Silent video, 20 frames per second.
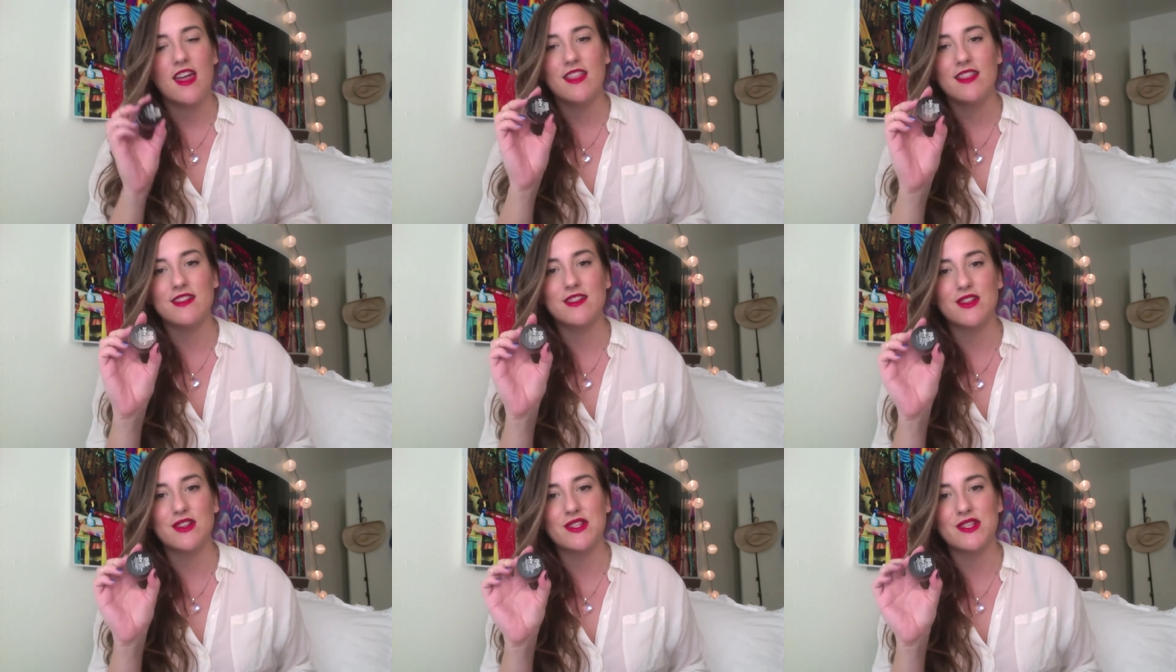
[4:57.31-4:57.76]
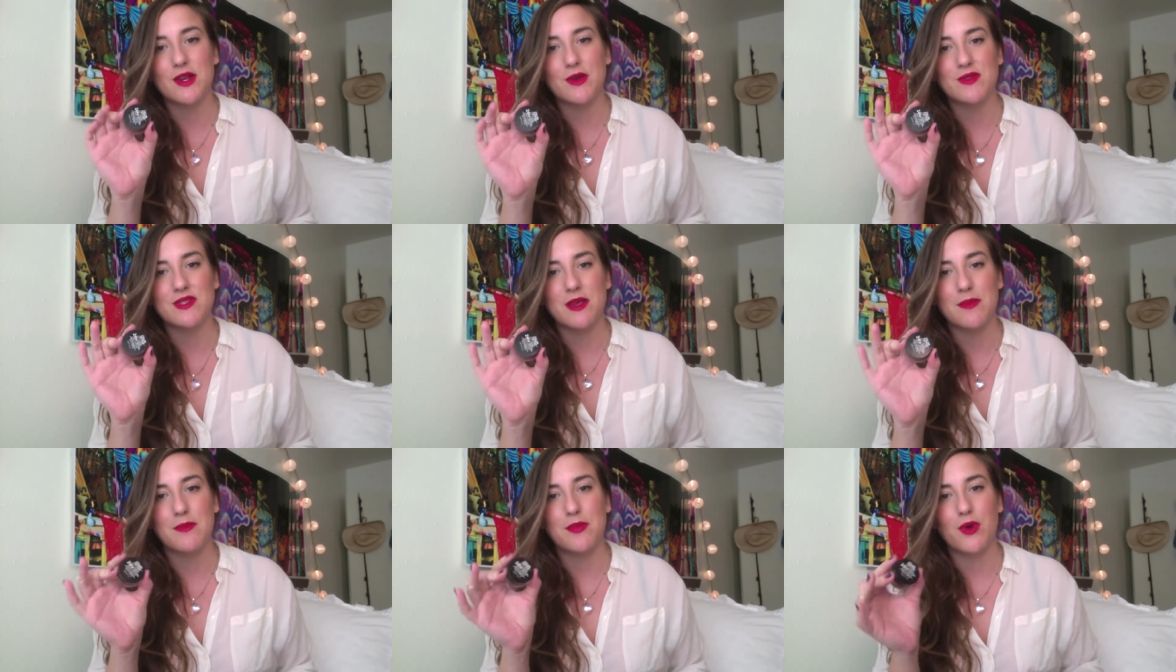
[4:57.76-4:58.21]
This is so
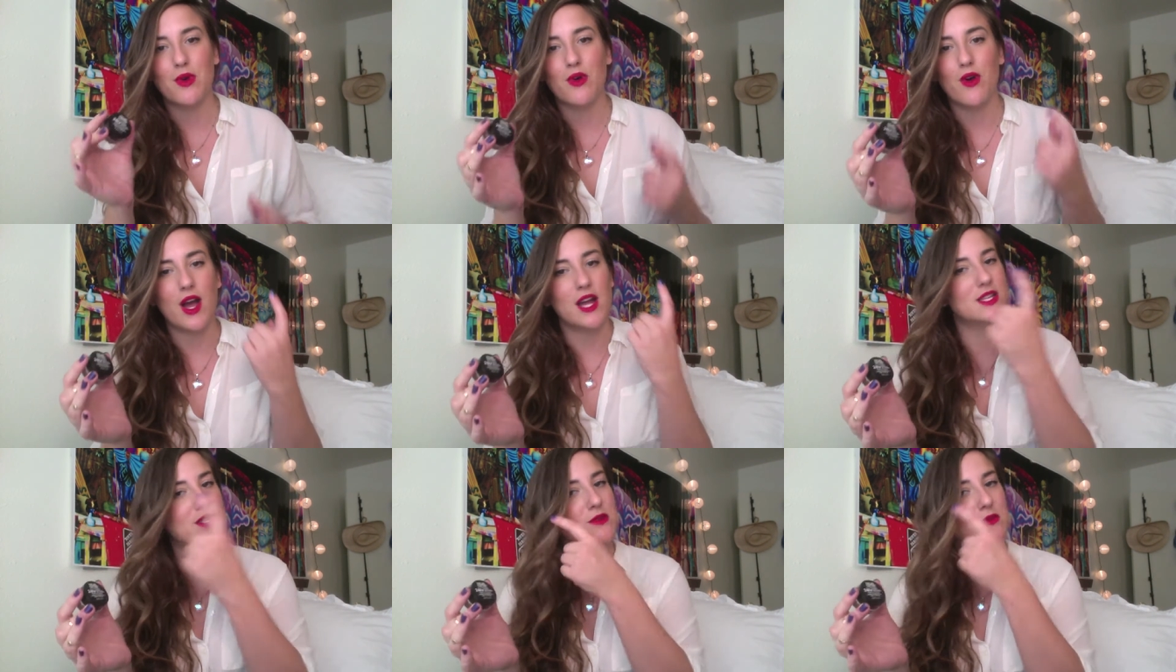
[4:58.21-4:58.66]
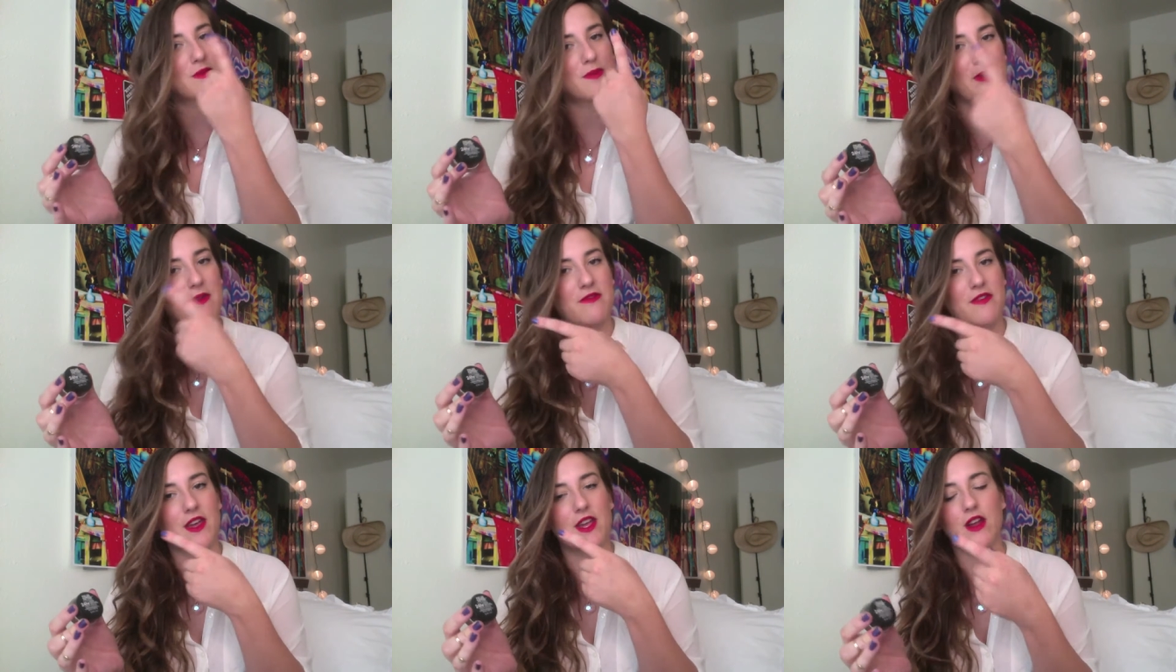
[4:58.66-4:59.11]
simple. I do it with
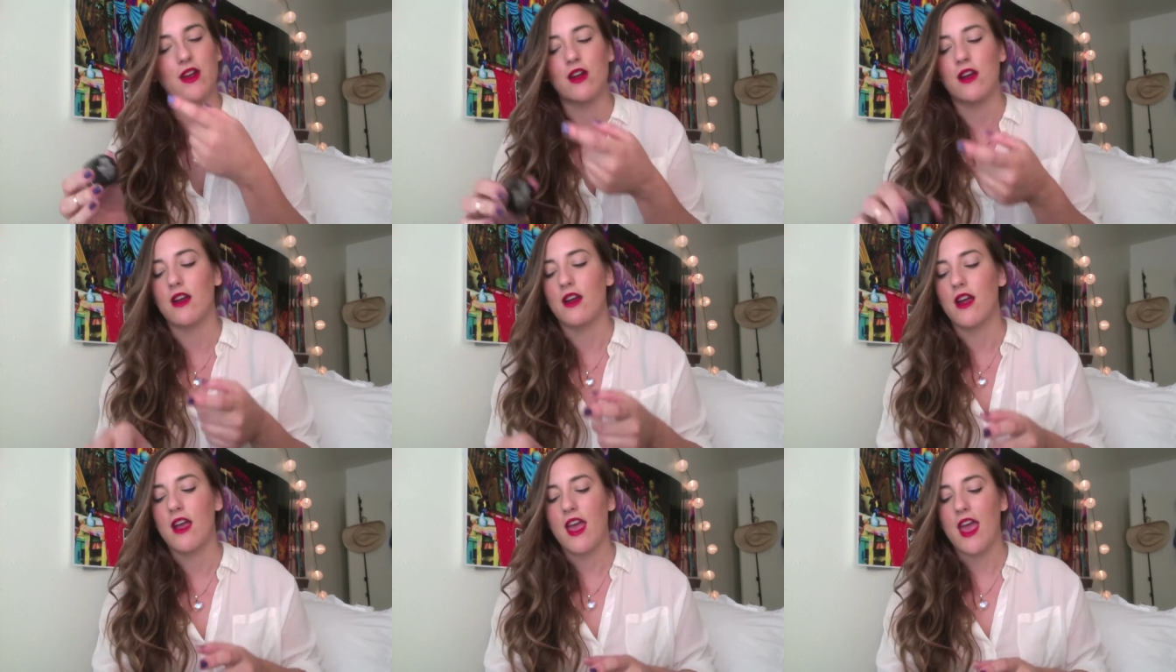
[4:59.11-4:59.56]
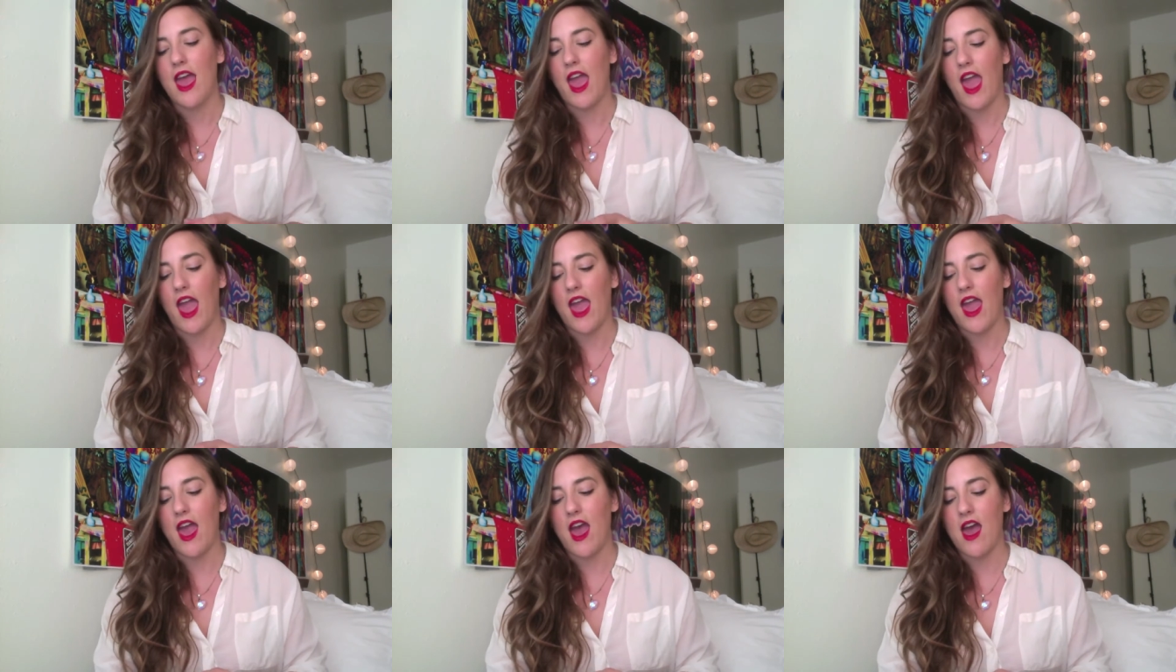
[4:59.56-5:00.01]
my finger,
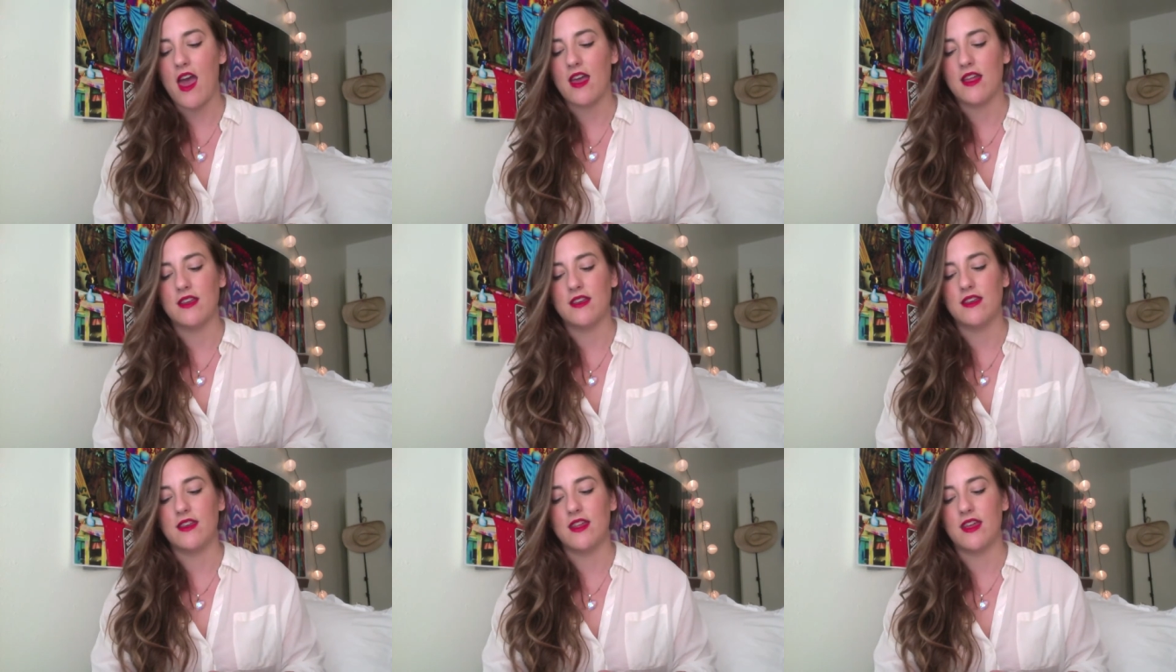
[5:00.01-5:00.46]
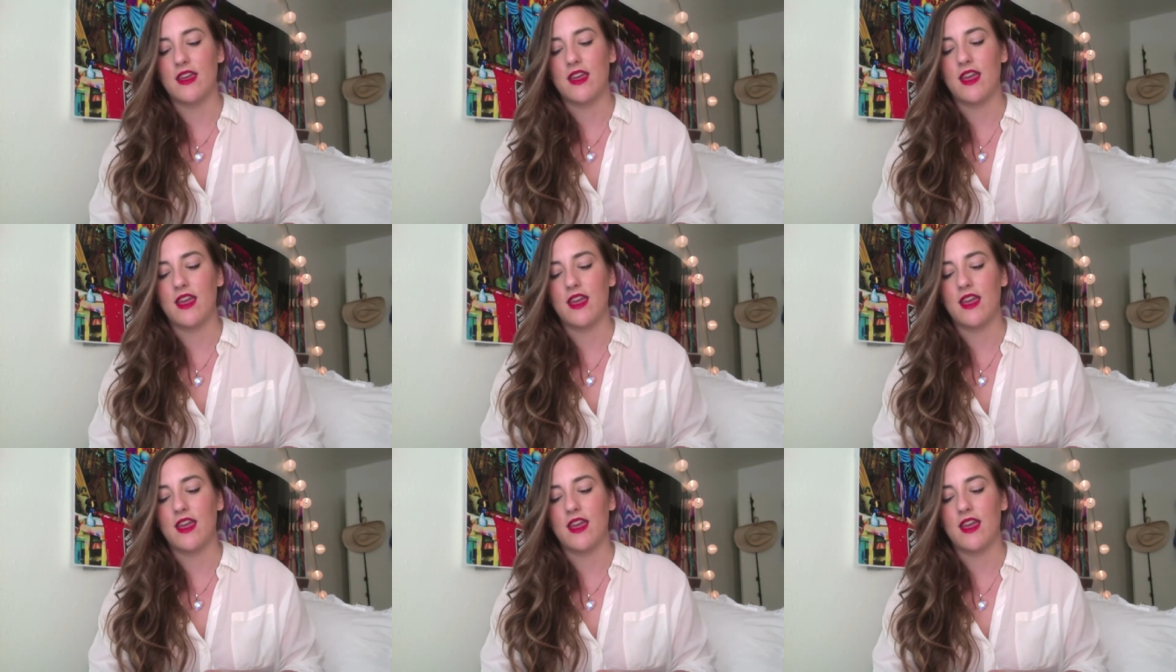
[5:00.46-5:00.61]
and